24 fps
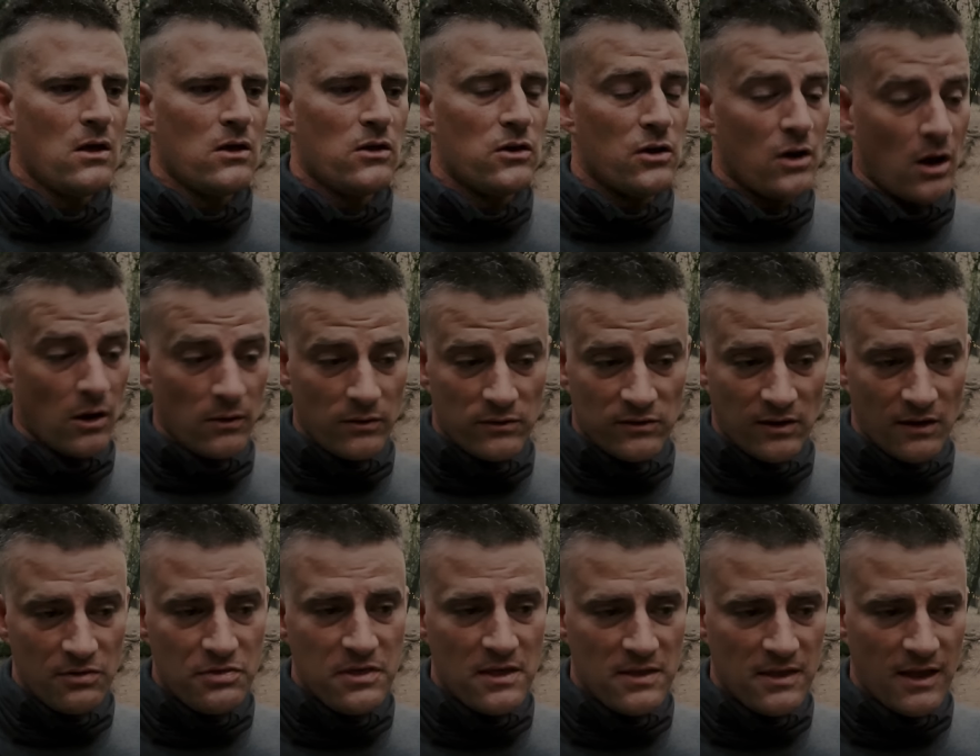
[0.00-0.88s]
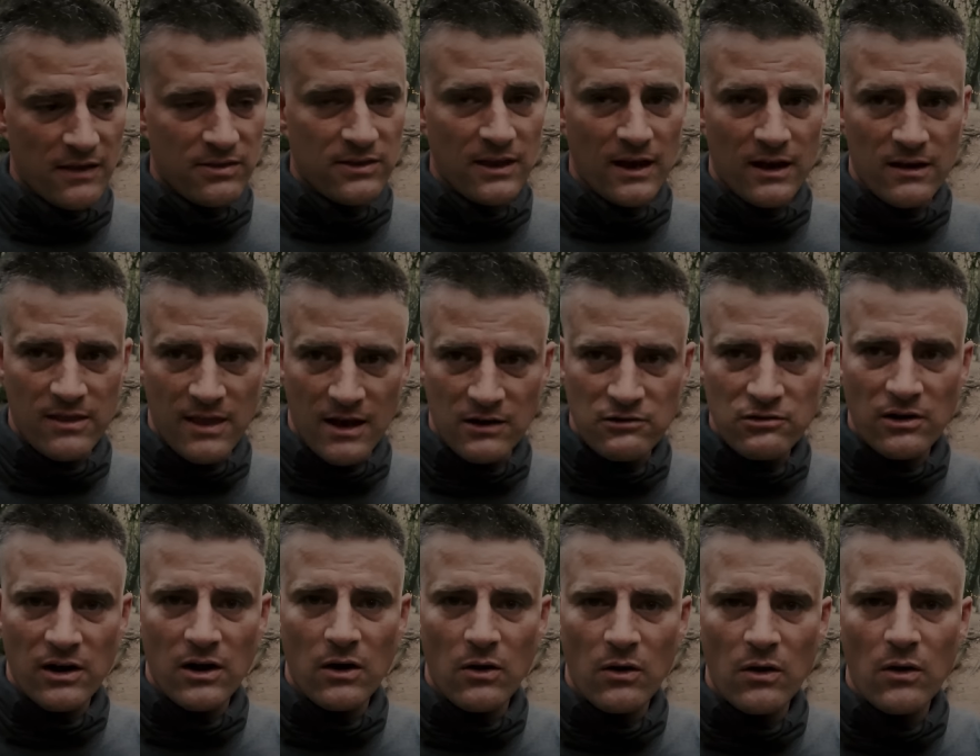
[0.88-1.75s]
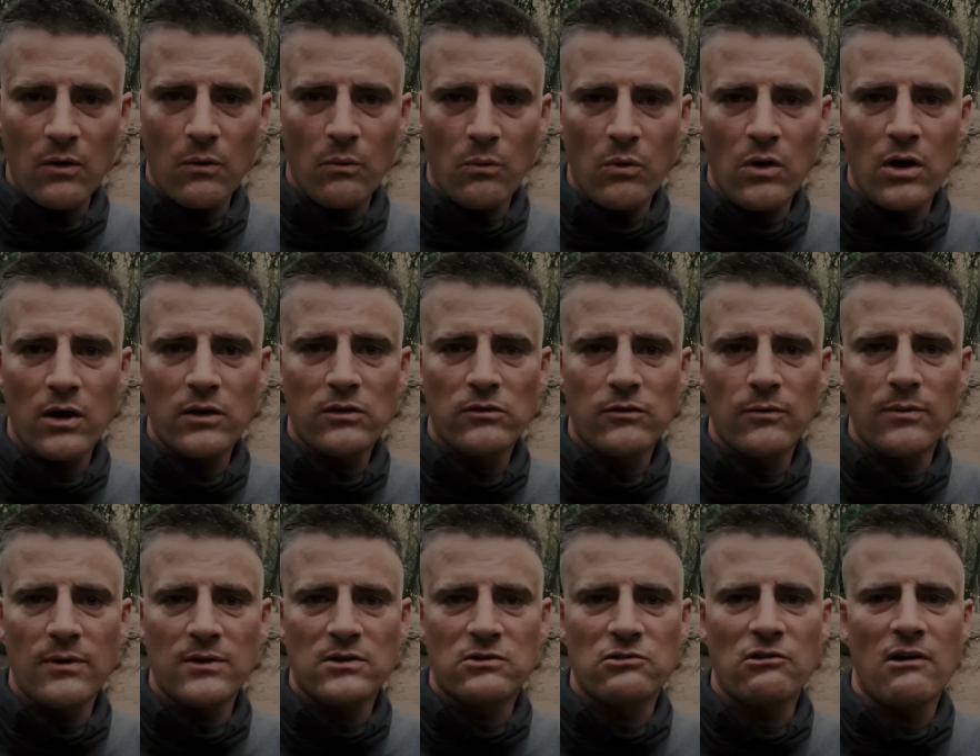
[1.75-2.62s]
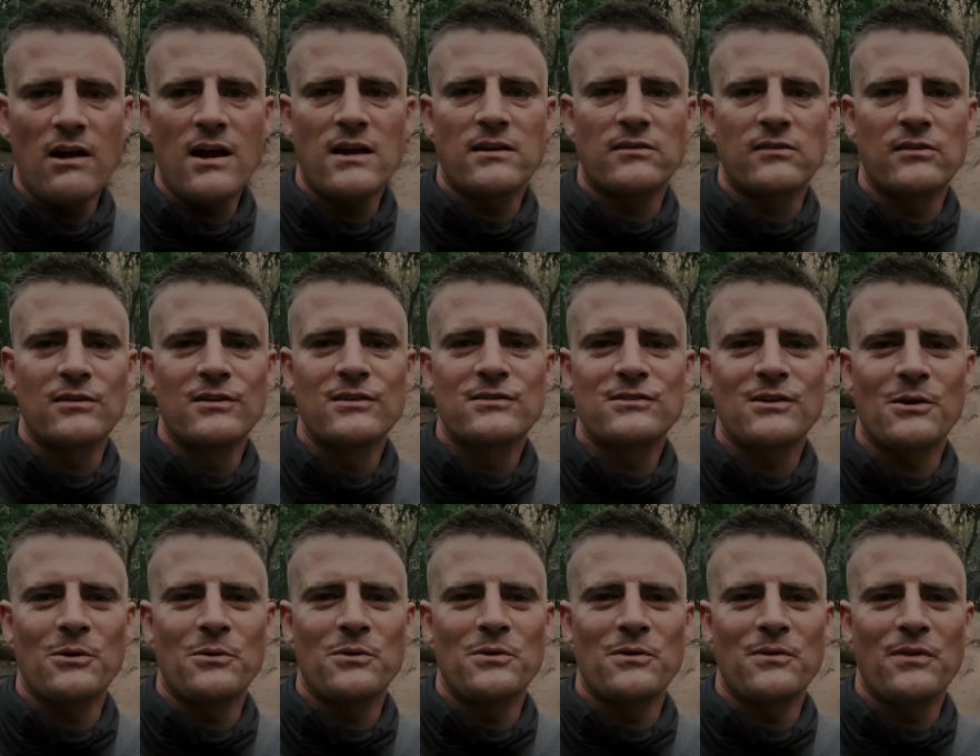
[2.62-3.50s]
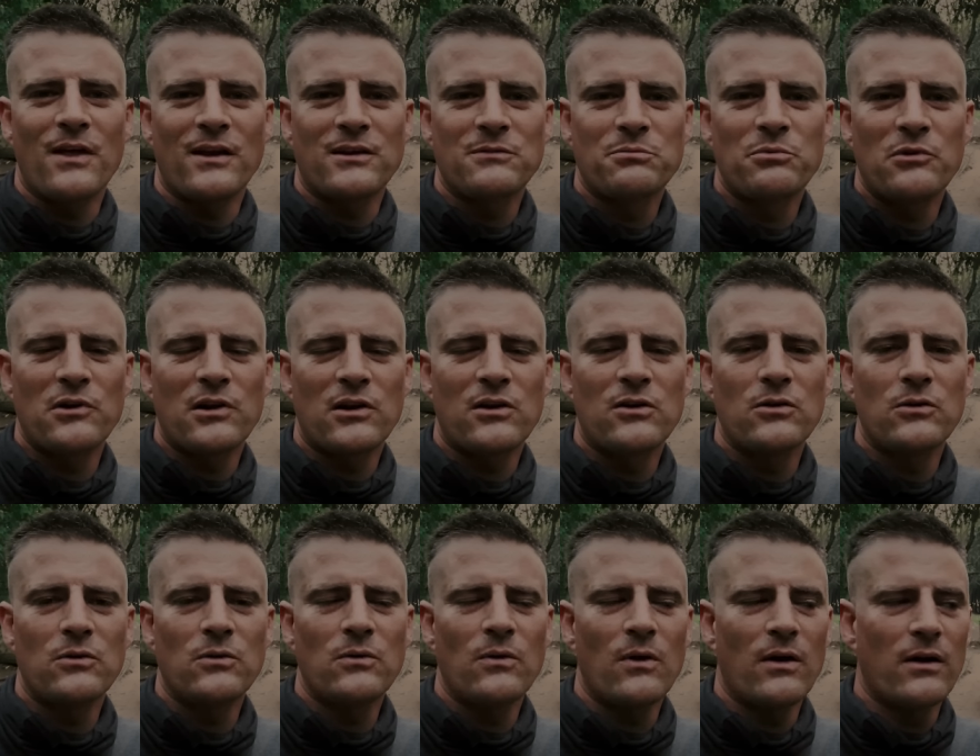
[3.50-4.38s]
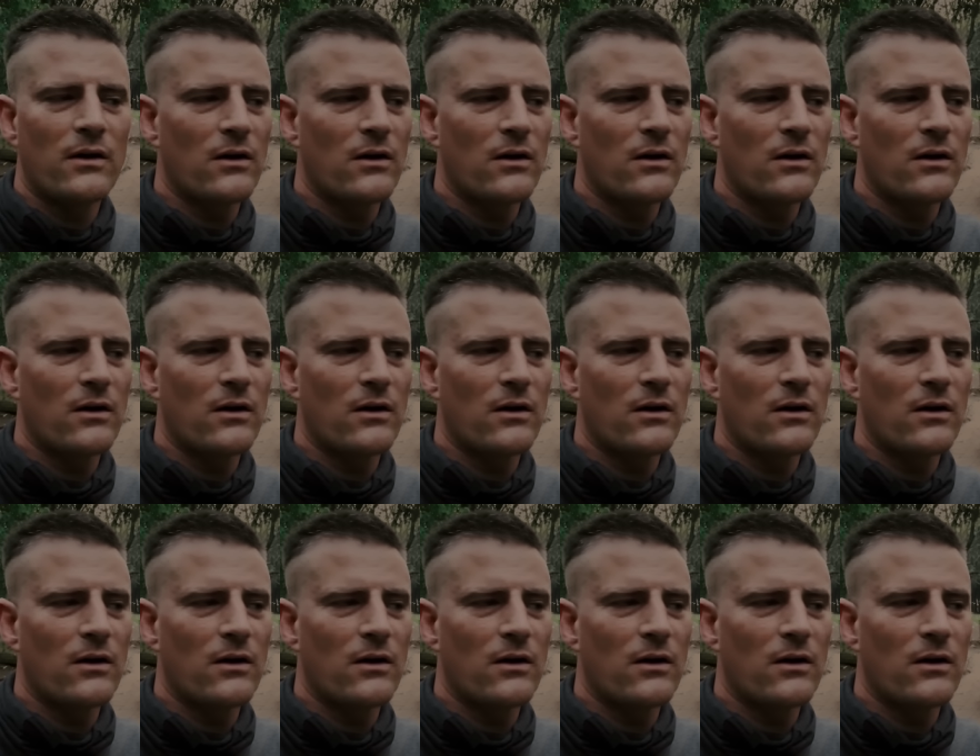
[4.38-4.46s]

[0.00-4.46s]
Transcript: You know, it's something that they're, they're trying to work to address. So that's pretty cool.